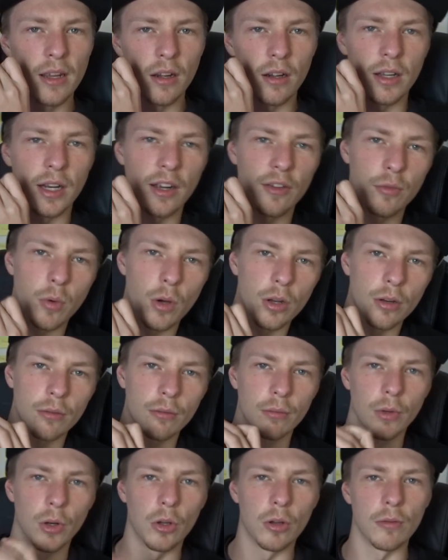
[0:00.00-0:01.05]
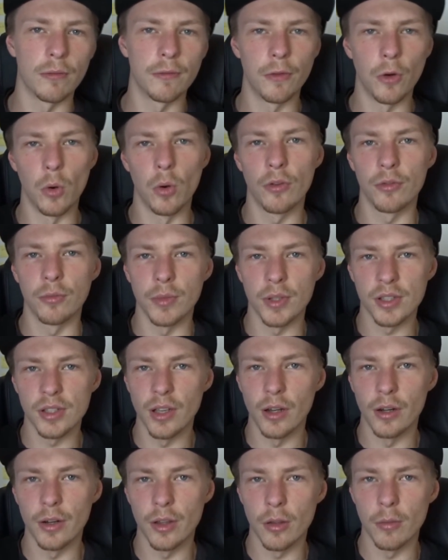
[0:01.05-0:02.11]
I can have one looking forward from the
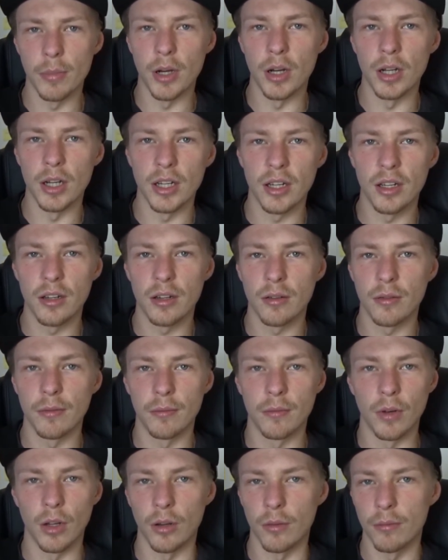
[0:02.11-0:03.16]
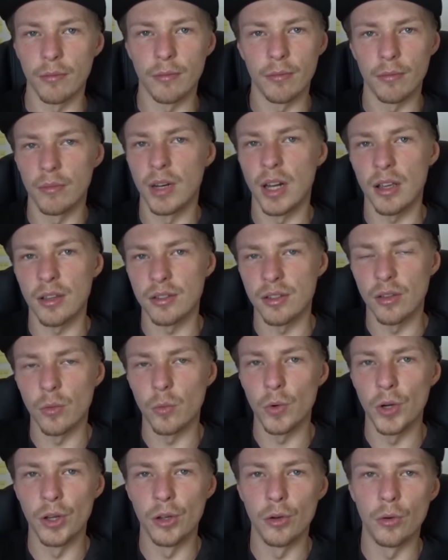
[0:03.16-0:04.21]
side of the bike, like next to the
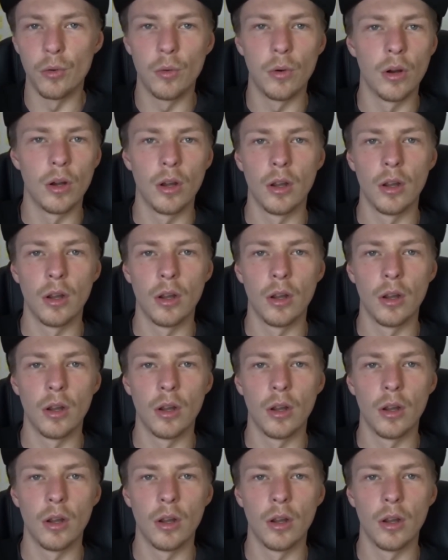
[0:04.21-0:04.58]
wheel,